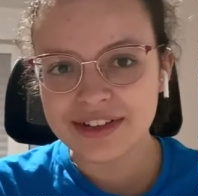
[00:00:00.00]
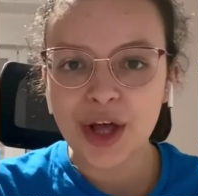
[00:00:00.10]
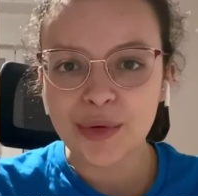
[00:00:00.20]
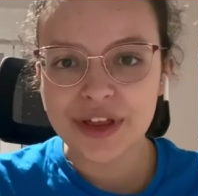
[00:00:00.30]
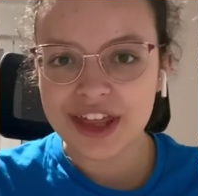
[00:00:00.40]

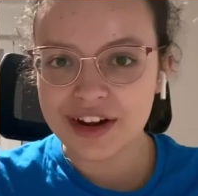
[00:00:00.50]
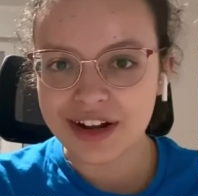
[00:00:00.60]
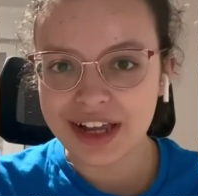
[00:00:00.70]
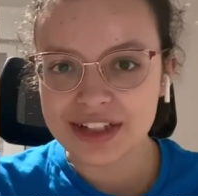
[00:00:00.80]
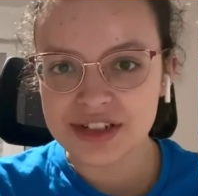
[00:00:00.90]
with her
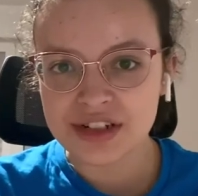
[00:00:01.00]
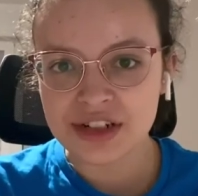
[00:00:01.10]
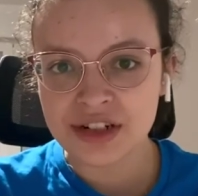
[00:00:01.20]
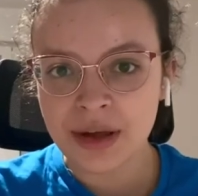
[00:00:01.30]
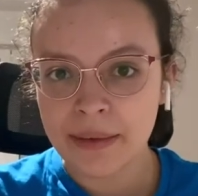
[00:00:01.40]

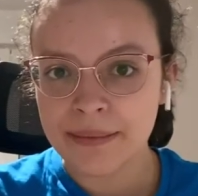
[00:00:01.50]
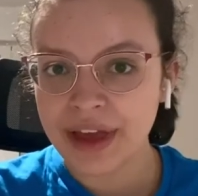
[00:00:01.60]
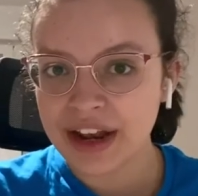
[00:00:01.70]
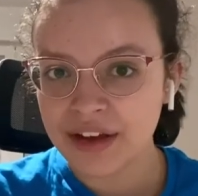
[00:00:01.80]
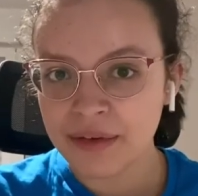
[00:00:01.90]
lecture
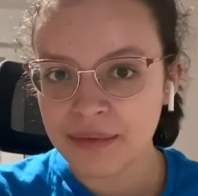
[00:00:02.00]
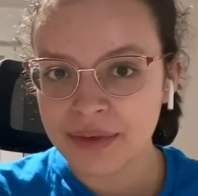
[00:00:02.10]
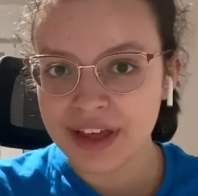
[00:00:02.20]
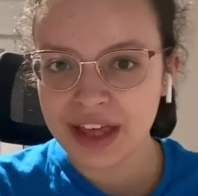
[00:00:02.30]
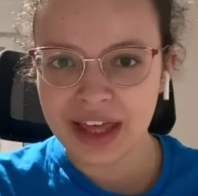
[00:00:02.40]
Venom,
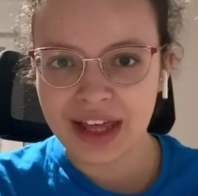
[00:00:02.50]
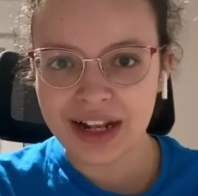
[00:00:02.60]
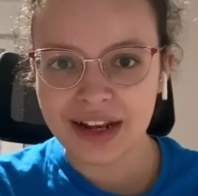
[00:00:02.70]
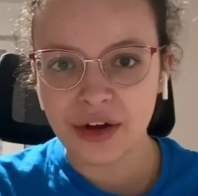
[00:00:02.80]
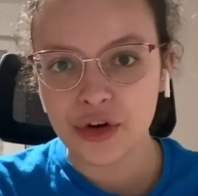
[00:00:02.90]

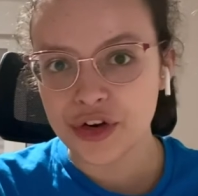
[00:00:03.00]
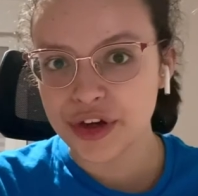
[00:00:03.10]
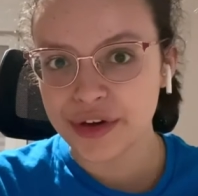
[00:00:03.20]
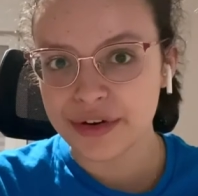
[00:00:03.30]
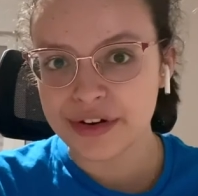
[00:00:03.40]
Heal or
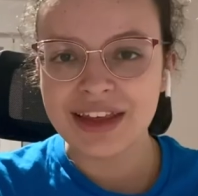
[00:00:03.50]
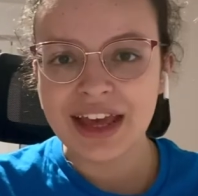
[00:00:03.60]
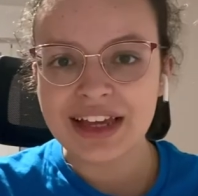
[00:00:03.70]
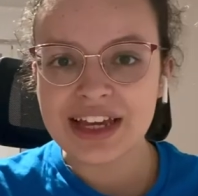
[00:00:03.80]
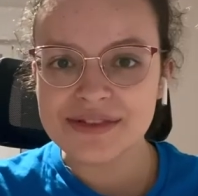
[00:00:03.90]
Cure,
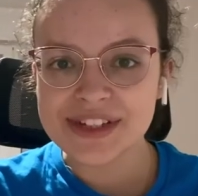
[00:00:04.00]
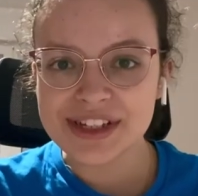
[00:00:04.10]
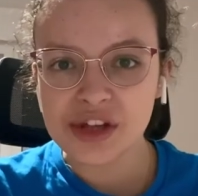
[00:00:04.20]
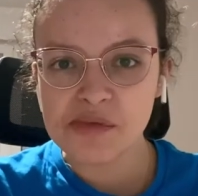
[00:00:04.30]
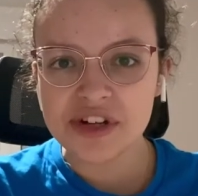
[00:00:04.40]
gave us a
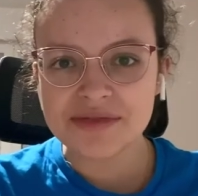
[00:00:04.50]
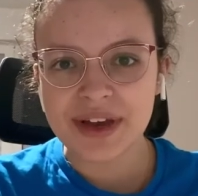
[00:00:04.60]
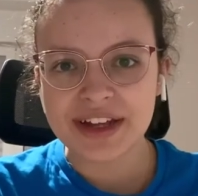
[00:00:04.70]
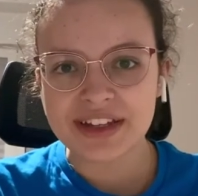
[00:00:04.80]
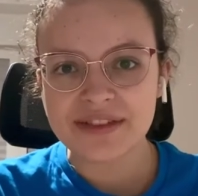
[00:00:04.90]
new
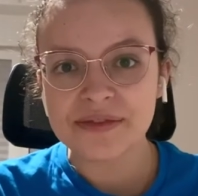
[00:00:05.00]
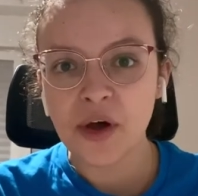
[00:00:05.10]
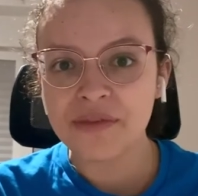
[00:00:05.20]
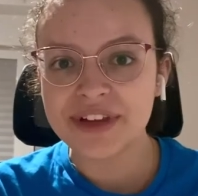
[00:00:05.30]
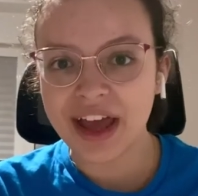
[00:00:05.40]
perspective
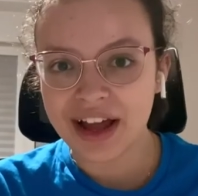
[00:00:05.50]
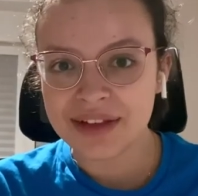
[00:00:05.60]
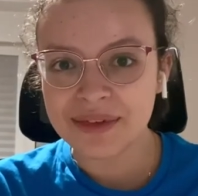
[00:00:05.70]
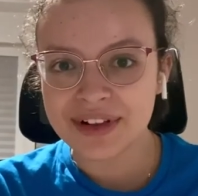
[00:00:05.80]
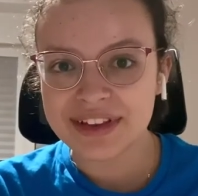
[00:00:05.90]
of the
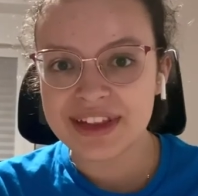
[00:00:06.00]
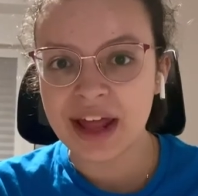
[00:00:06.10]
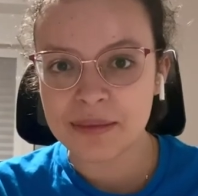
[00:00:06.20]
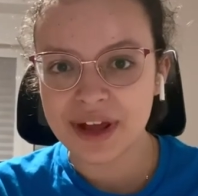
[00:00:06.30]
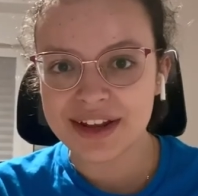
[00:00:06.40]
animals
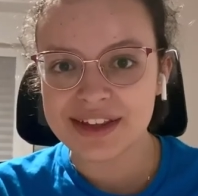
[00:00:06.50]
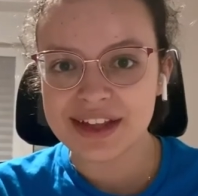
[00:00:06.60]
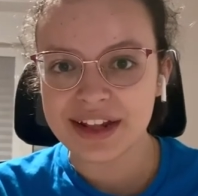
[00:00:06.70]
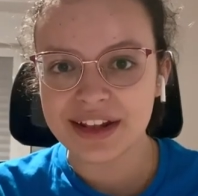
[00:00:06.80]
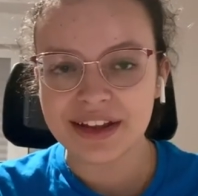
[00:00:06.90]
and
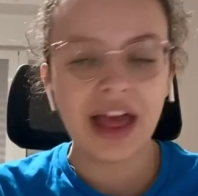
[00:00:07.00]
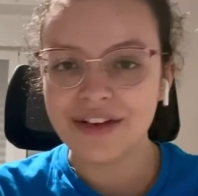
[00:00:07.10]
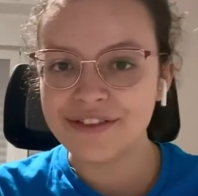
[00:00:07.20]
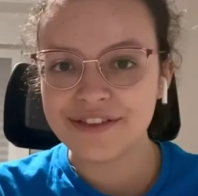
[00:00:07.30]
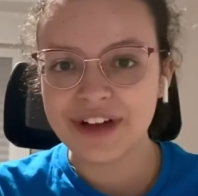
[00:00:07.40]
medicine.
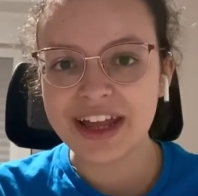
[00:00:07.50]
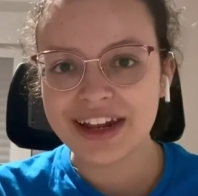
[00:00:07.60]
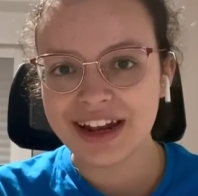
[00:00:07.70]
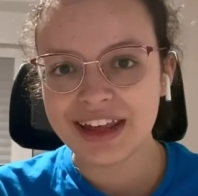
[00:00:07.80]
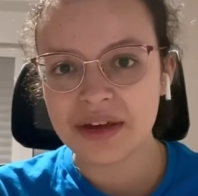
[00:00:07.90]

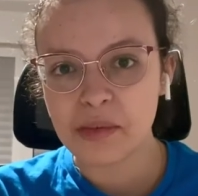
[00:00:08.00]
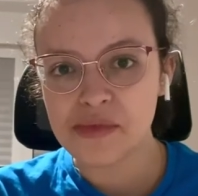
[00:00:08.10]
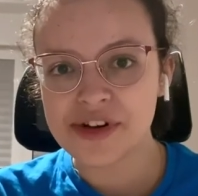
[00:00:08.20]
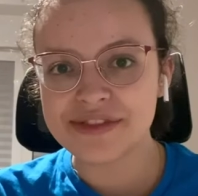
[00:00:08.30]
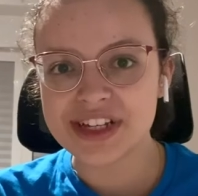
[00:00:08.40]
Finally,
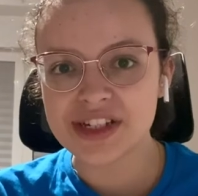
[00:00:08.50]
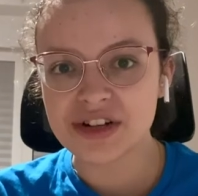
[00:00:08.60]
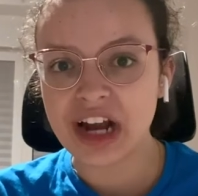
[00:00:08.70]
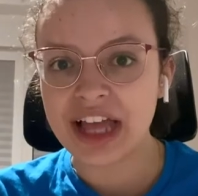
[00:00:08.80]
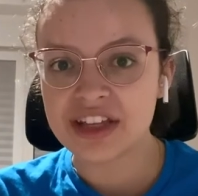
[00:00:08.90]

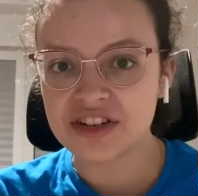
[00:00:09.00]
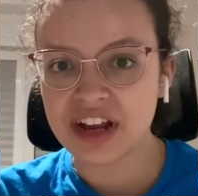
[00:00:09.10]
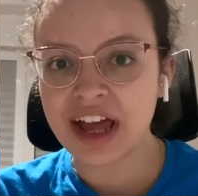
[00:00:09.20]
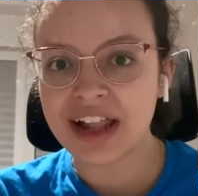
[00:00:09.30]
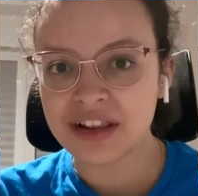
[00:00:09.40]
Professor
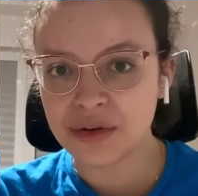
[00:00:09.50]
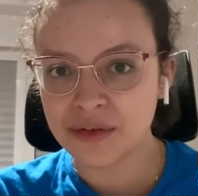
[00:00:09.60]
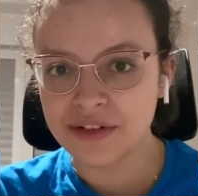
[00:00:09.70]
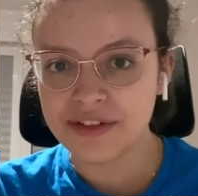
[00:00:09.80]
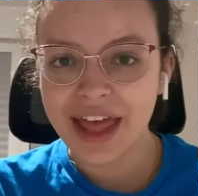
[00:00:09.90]
Andrea Alù,
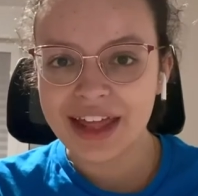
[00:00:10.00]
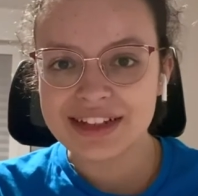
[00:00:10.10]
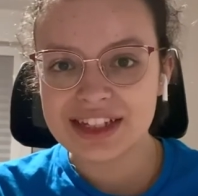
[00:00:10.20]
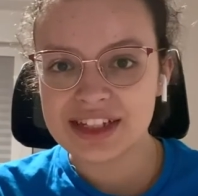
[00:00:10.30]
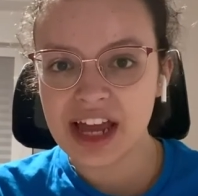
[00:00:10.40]

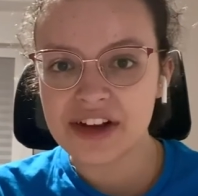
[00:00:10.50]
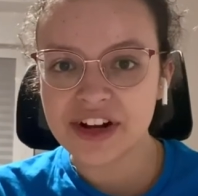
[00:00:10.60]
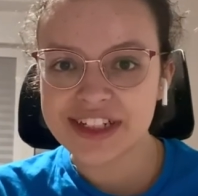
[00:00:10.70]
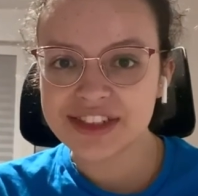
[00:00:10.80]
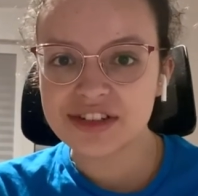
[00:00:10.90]
the
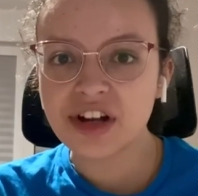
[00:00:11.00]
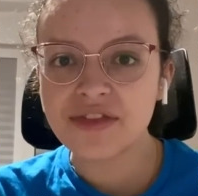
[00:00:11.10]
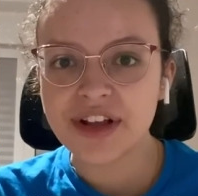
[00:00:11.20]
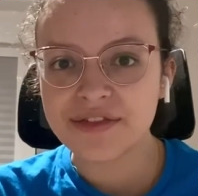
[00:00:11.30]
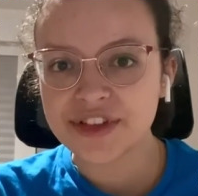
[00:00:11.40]
director of
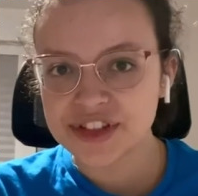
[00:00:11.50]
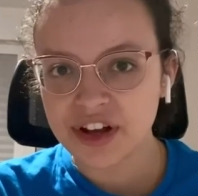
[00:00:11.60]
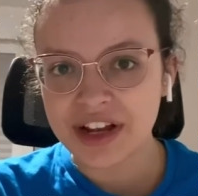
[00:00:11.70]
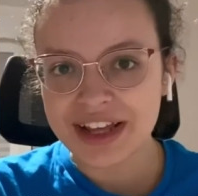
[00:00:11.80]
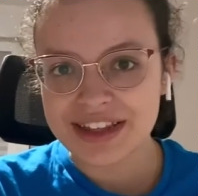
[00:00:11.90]
the
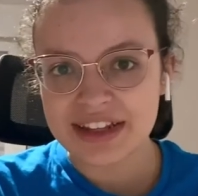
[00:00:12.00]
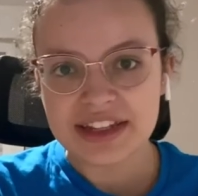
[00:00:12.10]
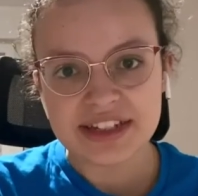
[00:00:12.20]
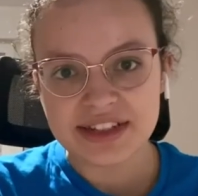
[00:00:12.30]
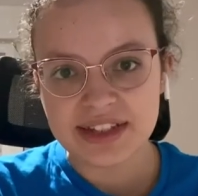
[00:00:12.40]
Photonics
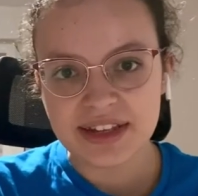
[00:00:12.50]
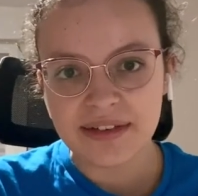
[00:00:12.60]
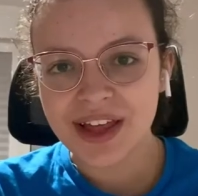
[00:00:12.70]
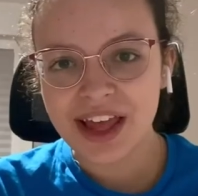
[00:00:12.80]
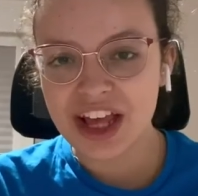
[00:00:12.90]

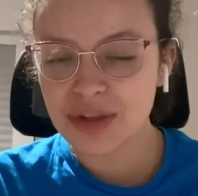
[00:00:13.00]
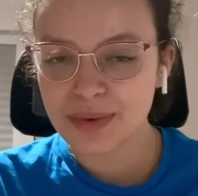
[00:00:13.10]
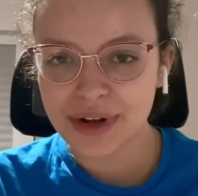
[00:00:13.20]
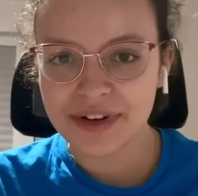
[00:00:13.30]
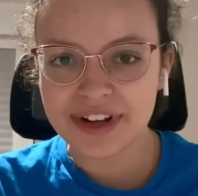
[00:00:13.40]
Initiative,
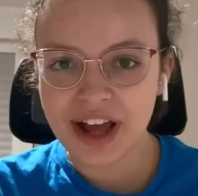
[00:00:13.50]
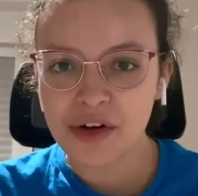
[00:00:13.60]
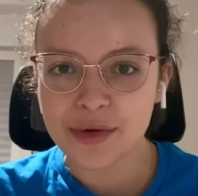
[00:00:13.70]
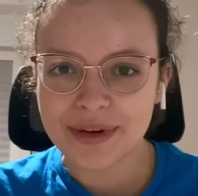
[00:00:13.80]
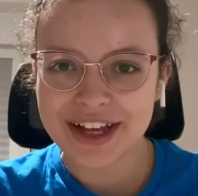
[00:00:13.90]
exploded
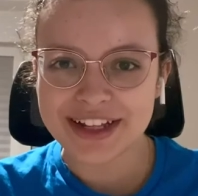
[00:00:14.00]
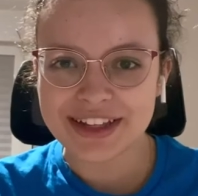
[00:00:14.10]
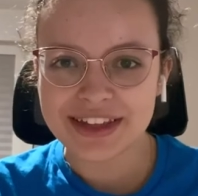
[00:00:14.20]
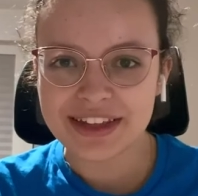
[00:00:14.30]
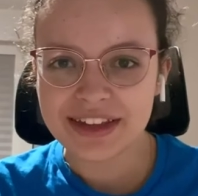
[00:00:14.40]
our
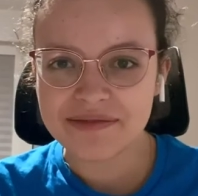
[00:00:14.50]
minds.